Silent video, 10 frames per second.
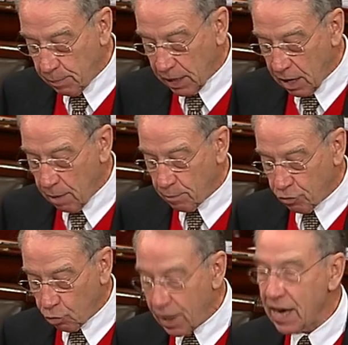become
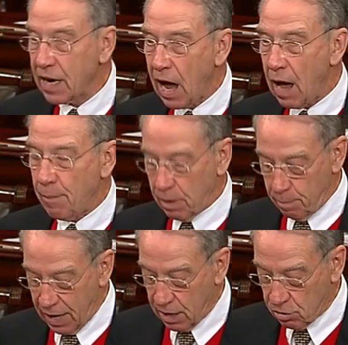3
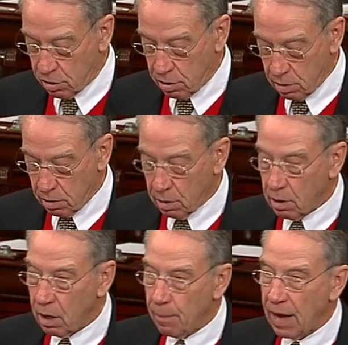common myths
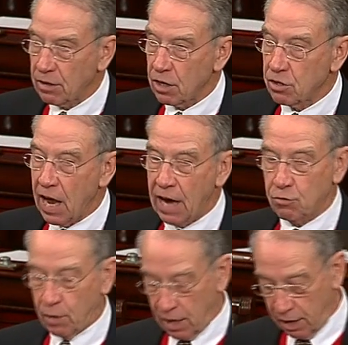about this
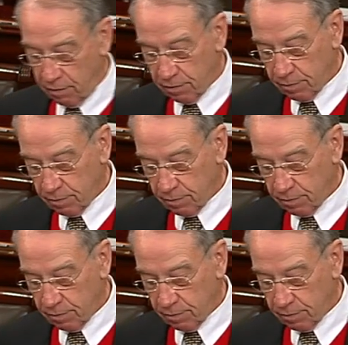tax relief.